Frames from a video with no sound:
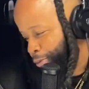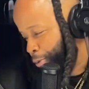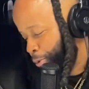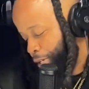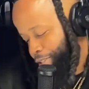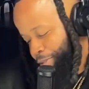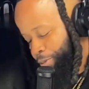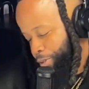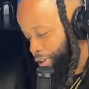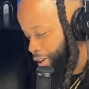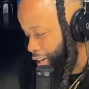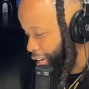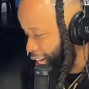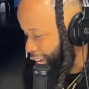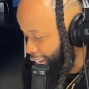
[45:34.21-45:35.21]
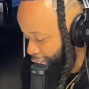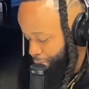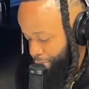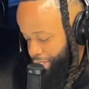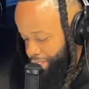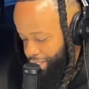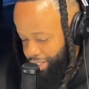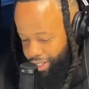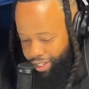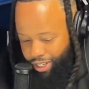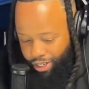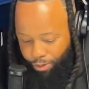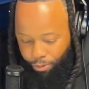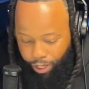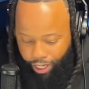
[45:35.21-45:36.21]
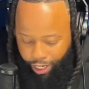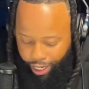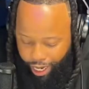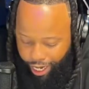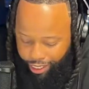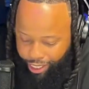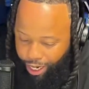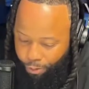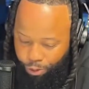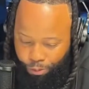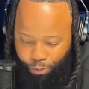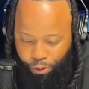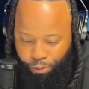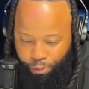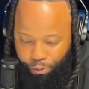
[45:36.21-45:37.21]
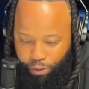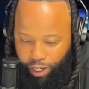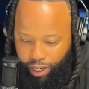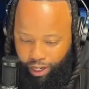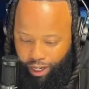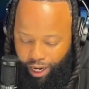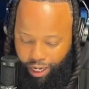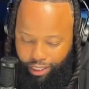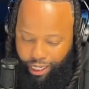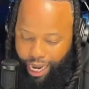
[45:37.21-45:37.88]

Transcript: We work too hard not to be recognized how we supposed to be recognized.